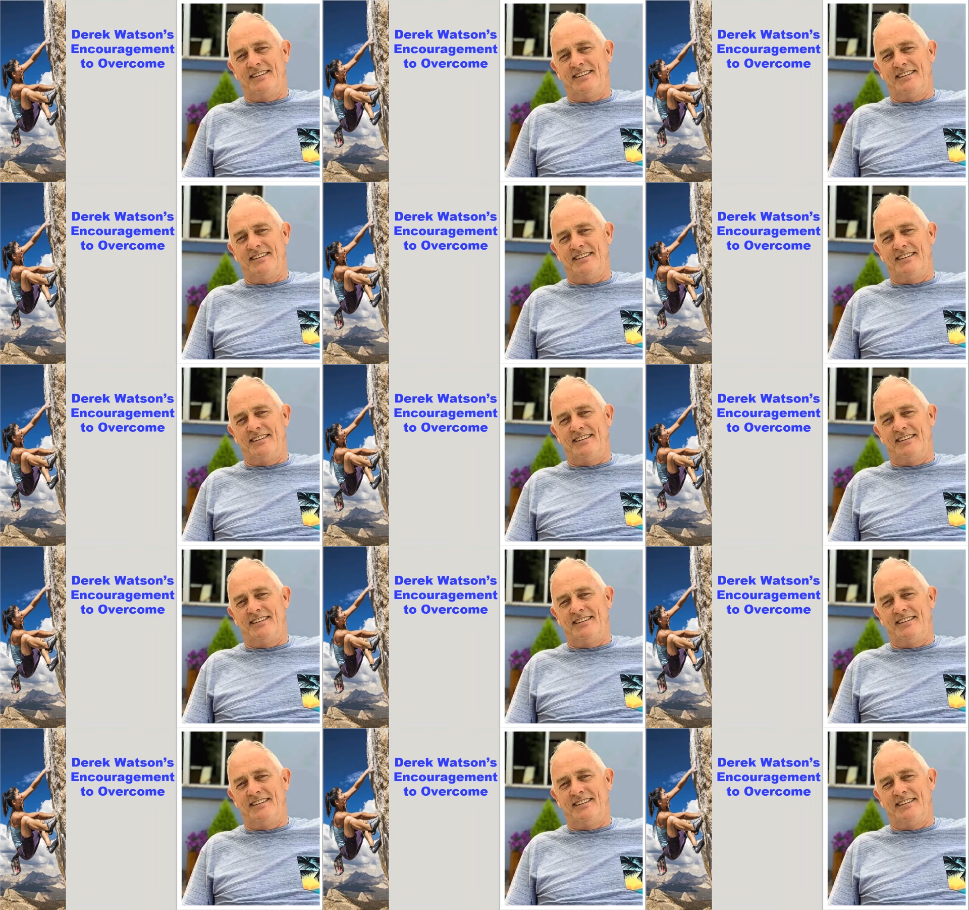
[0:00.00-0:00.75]

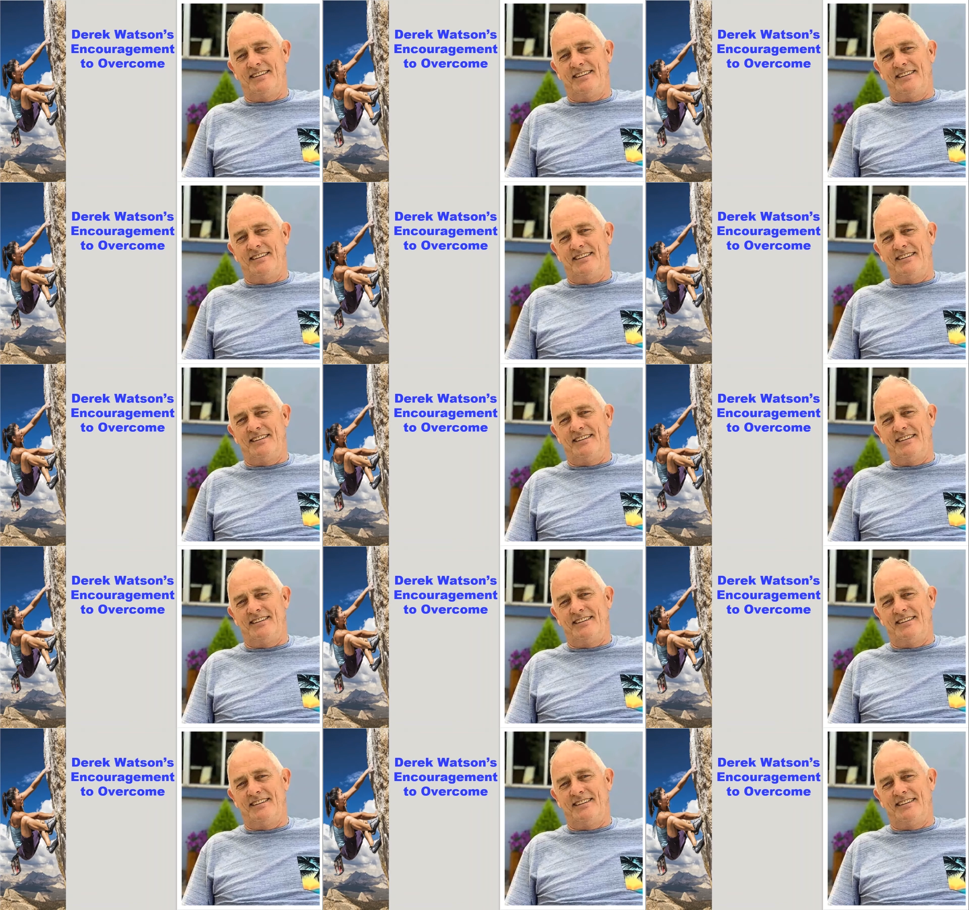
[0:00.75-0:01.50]

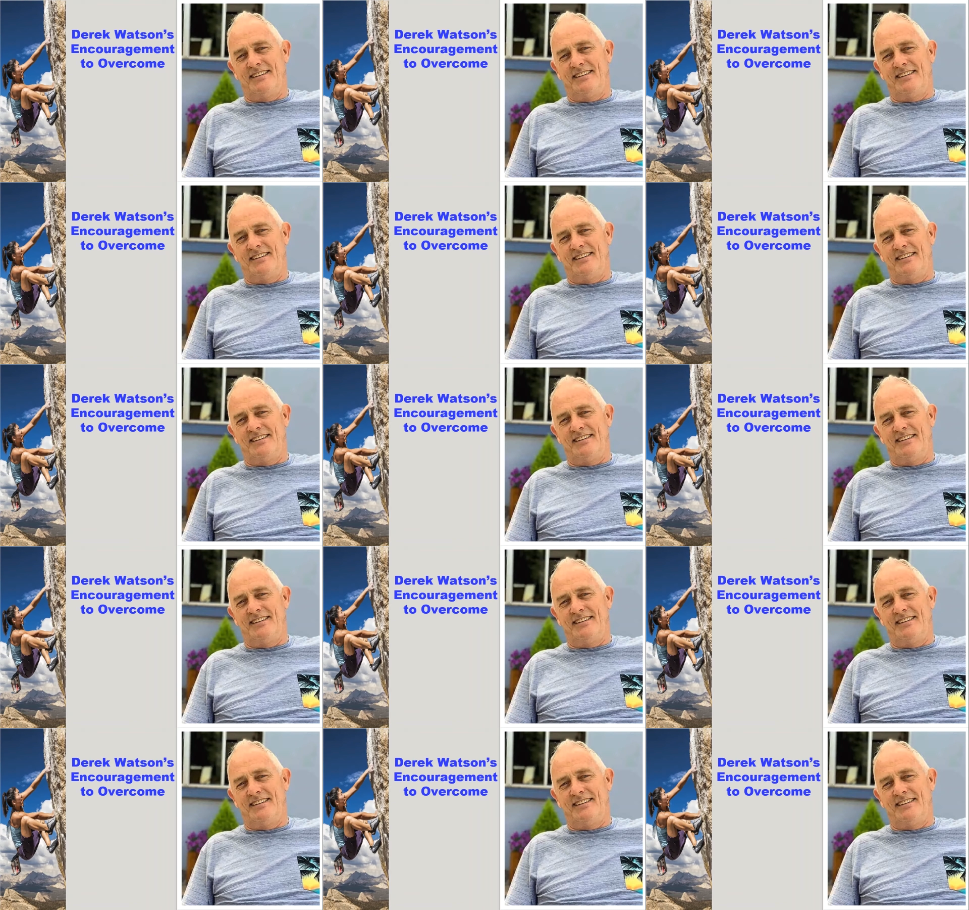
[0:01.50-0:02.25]

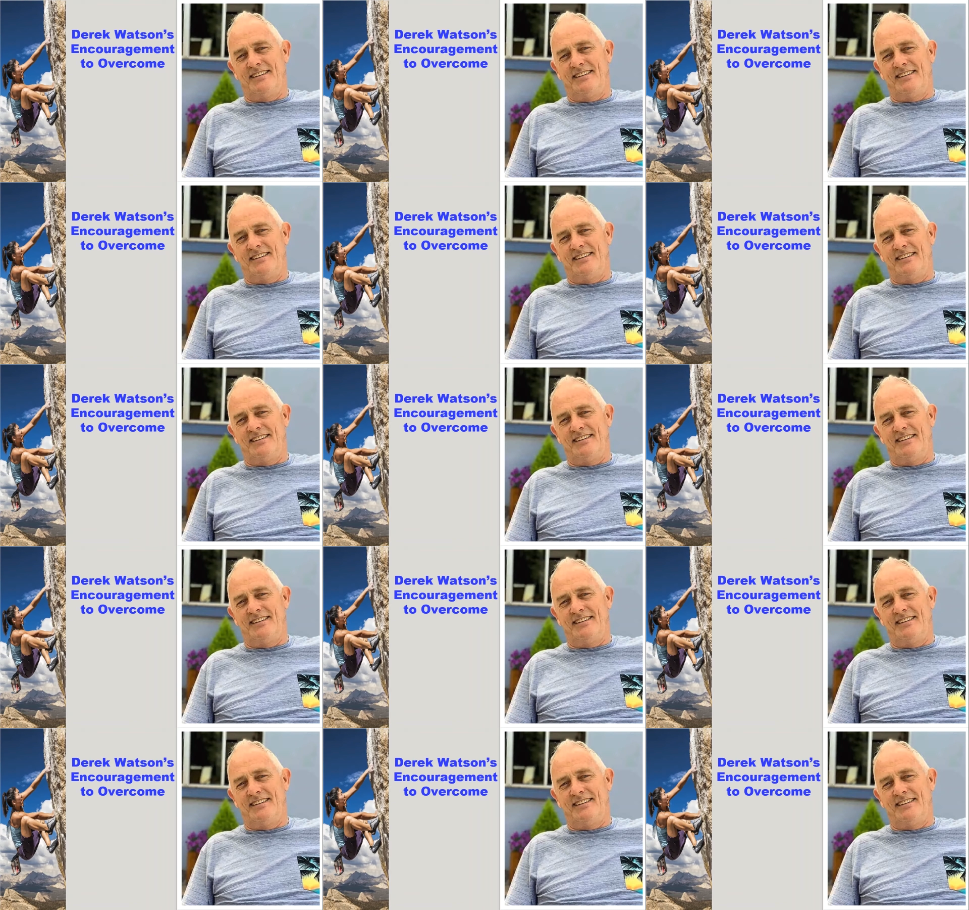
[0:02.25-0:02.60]
No one is speaking in this clip.